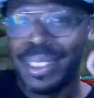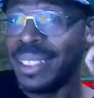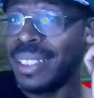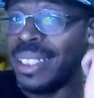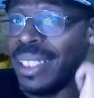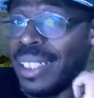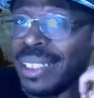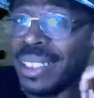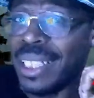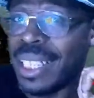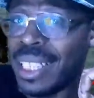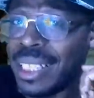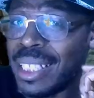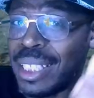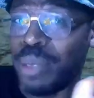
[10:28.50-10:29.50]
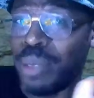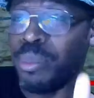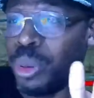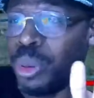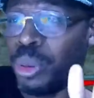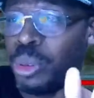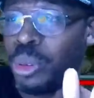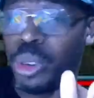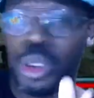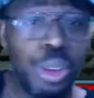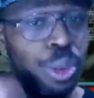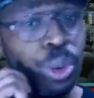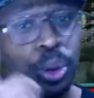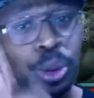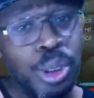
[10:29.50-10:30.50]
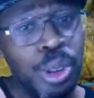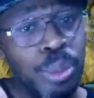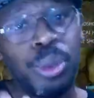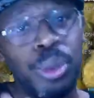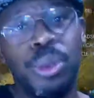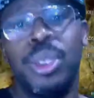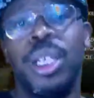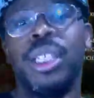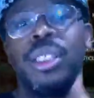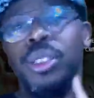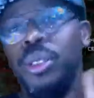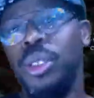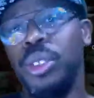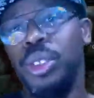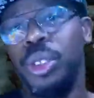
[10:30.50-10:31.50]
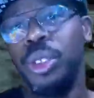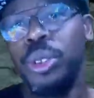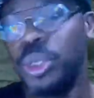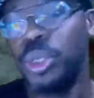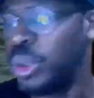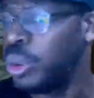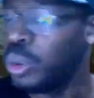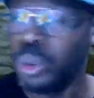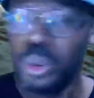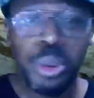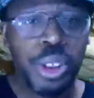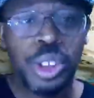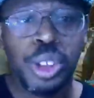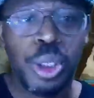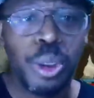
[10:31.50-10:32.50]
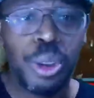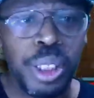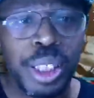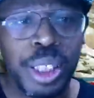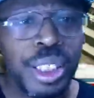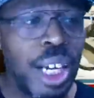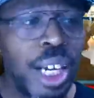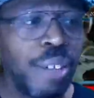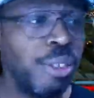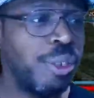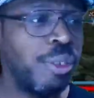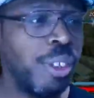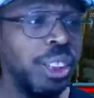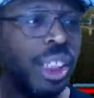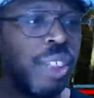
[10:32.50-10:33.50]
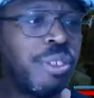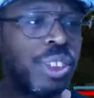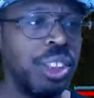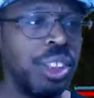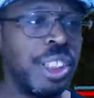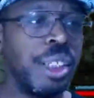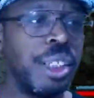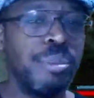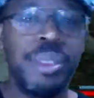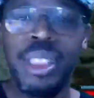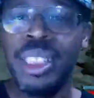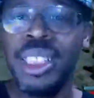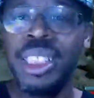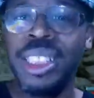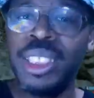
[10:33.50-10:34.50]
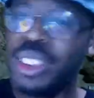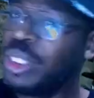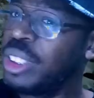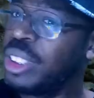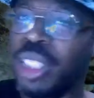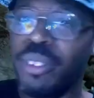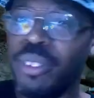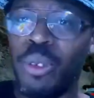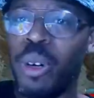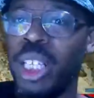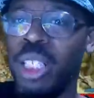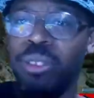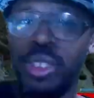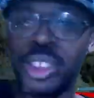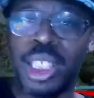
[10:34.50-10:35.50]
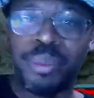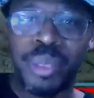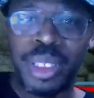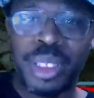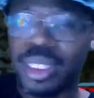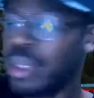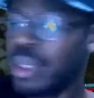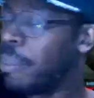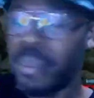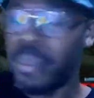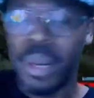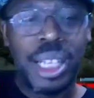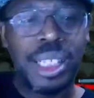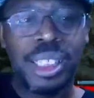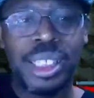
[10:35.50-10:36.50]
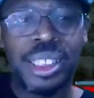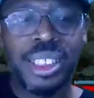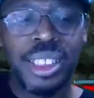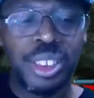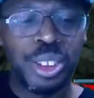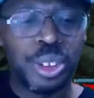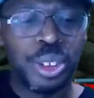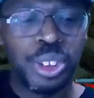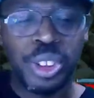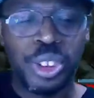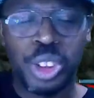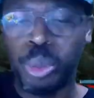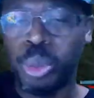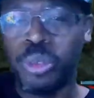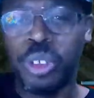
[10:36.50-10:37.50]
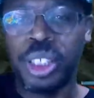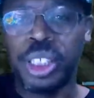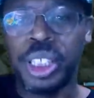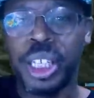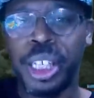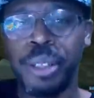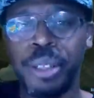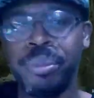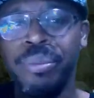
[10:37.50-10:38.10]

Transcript: it's simple, doable, and you can do it too. Just go there, have your fun, have your time. You're gonna have a whale of a time. It's mad easy, it's a super fun game.